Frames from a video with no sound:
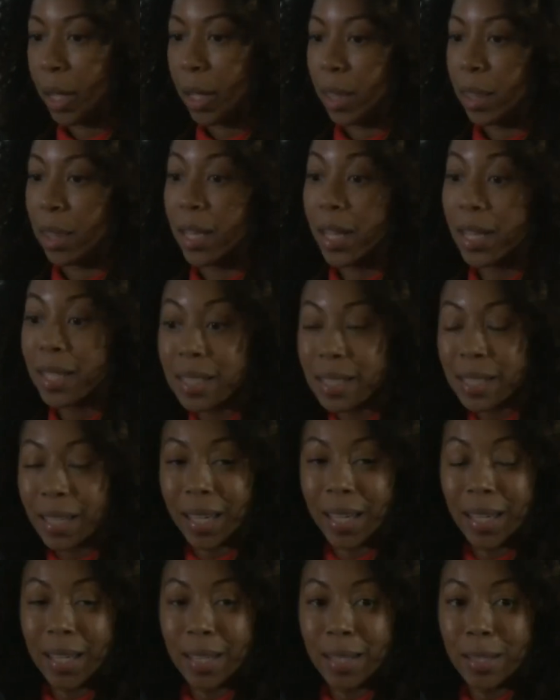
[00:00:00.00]
This
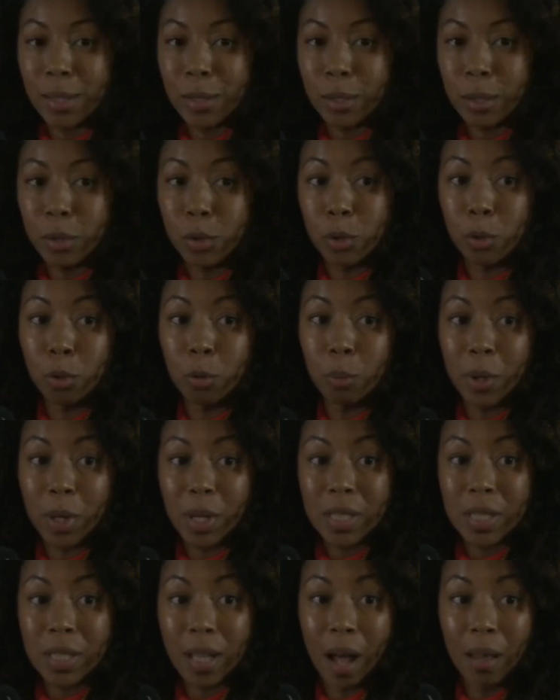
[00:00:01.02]
is Jewel
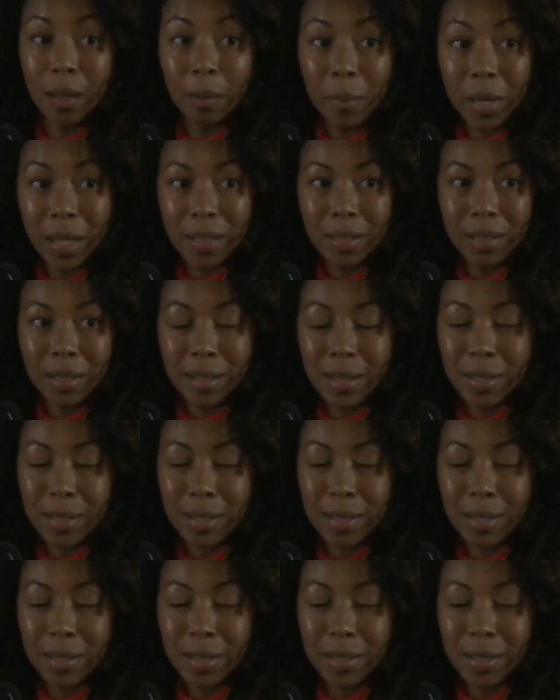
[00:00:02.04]
Burke Solomon.